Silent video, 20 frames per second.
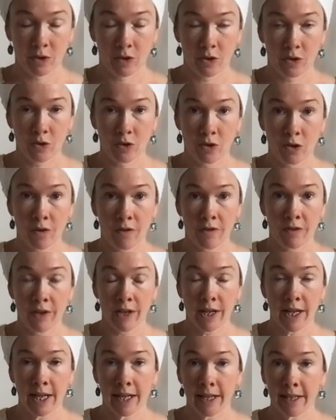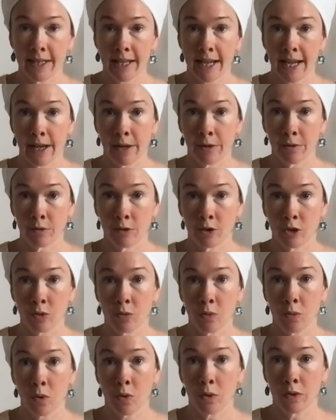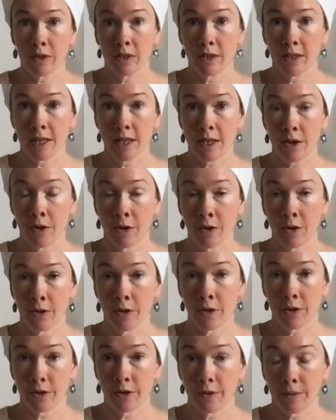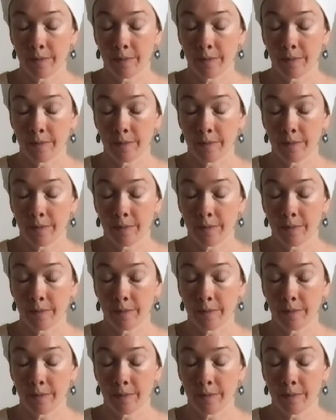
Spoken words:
Softening down towards the earth.